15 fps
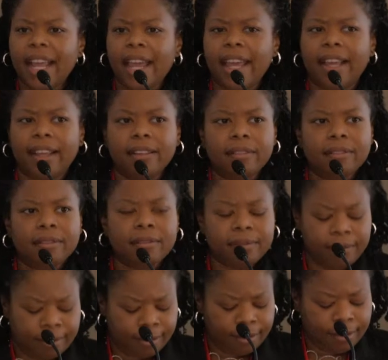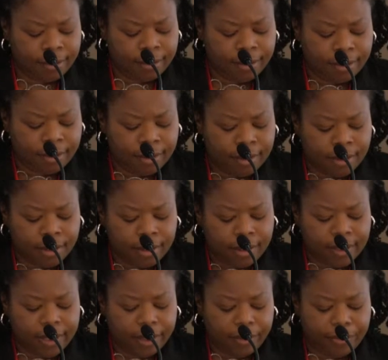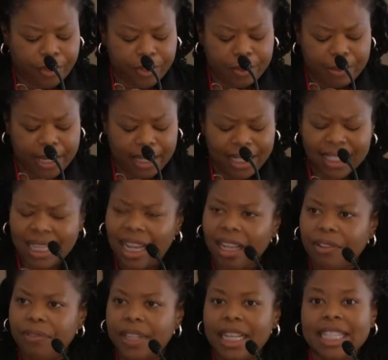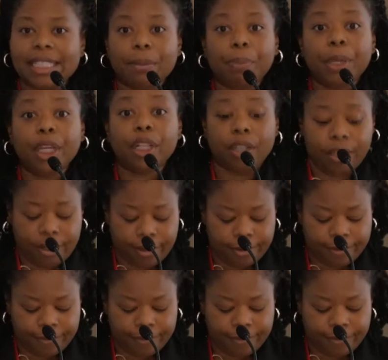hey, said the first man, this elephant is a pillar,